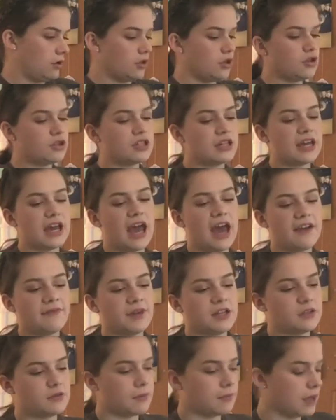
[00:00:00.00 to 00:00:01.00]
usually I have
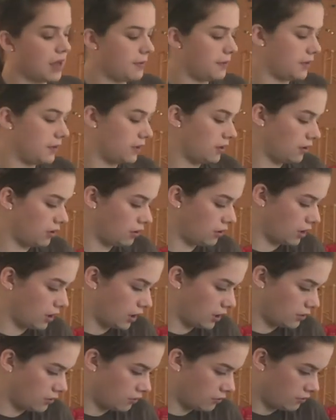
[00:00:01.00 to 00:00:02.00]
my swim cap in there, and
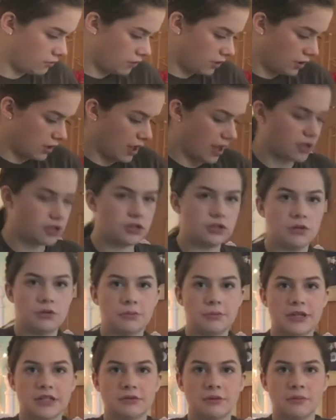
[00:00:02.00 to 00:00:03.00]
I don't really actually know
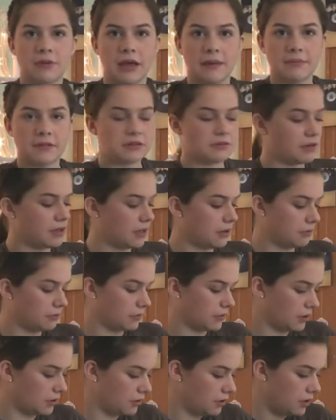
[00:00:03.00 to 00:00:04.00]
where my swim cap is right now.
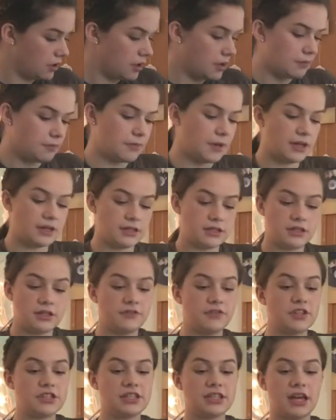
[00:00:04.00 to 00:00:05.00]
But the
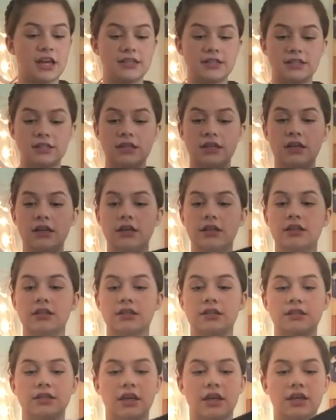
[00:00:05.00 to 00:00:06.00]
first thing I see
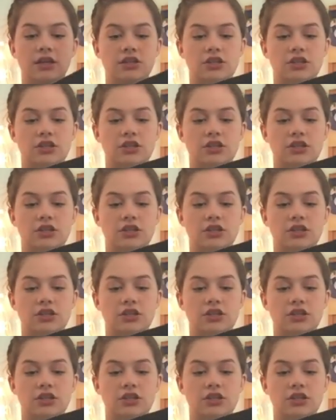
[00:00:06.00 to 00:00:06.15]
is a